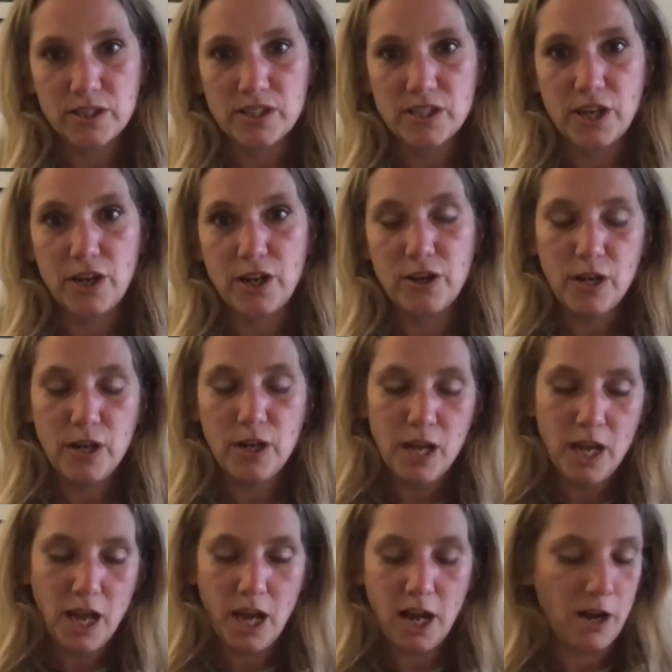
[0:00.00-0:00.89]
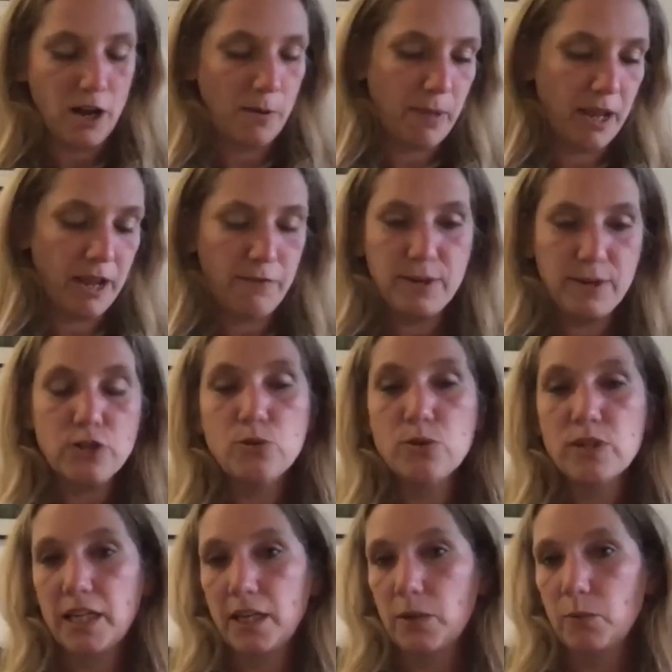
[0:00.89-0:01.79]
So if we
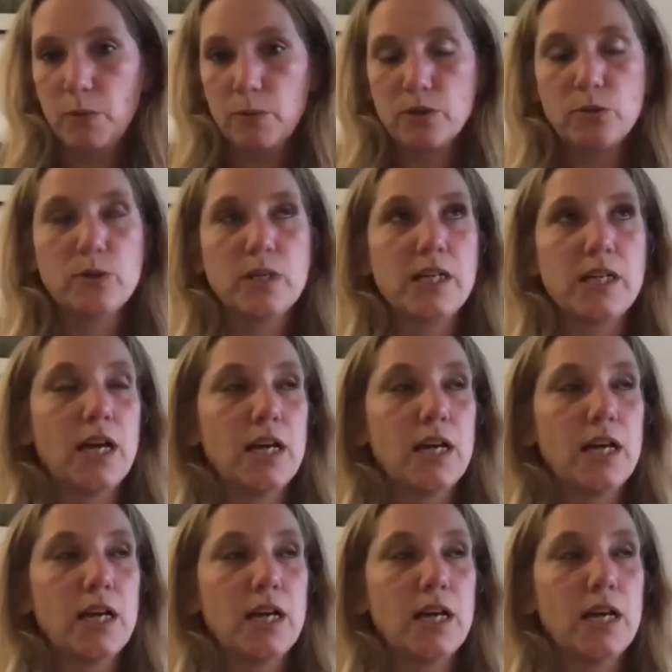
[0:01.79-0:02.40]
were talking earlier